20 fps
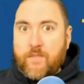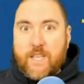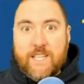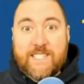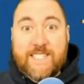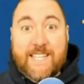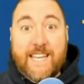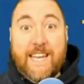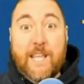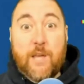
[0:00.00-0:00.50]

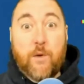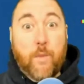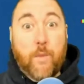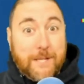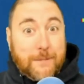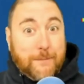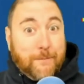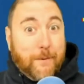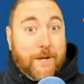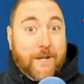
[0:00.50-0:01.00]
D.D.
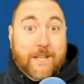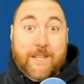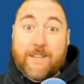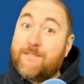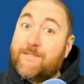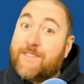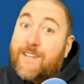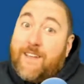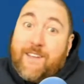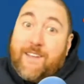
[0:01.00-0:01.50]
Westbrook,
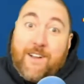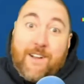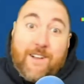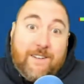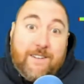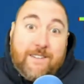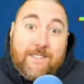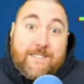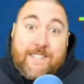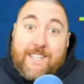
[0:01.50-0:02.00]
I
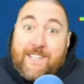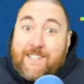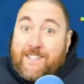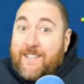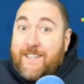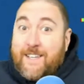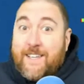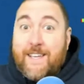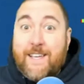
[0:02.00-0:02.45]
own it.